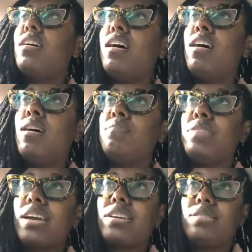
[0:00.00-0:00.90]

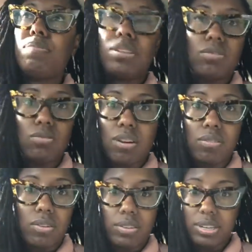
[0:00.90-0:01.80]
Like, it's been a
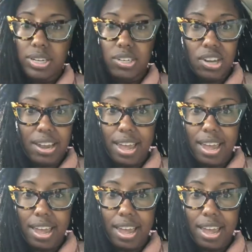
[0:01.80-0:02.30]
struggle on the DJ